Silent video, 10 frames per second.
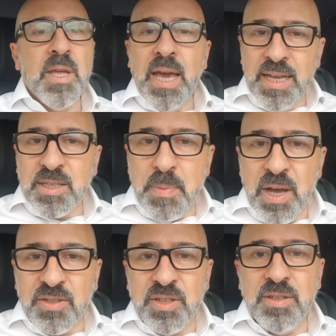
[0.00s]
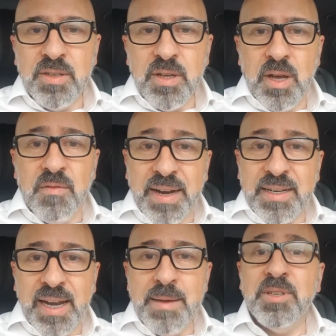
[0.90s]
Is the person a valid
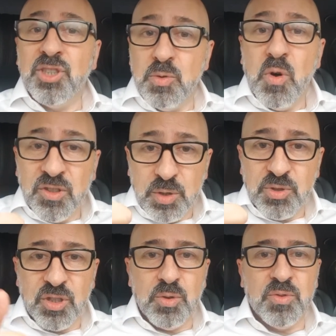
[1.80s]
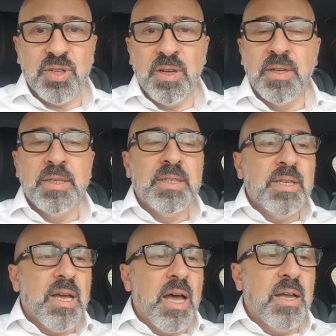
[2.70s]
claimant? She was the daughter.
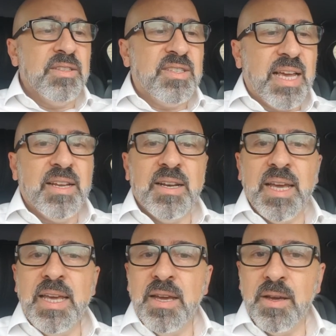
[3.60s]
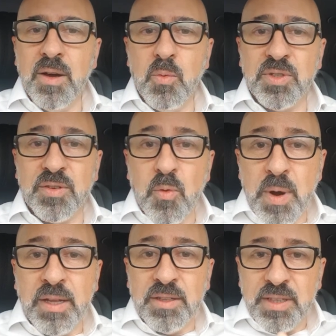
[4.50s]
Secondly, was there a
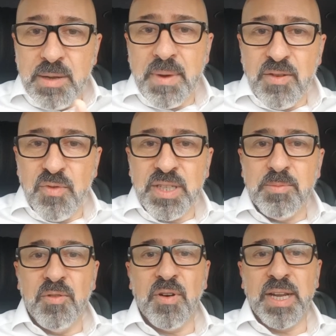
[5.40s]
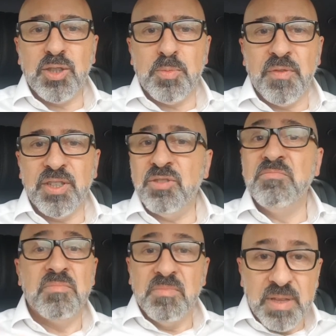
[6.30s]
will, and did it make reasonable financial provision?
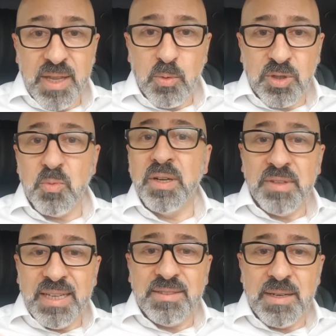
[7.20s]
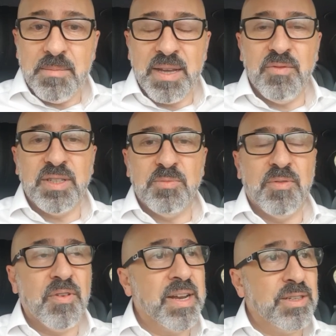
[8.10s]
There was a will, it didn't make reasonable
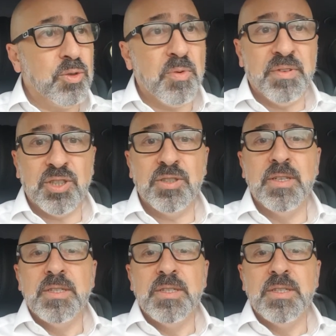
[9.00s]
financial provision.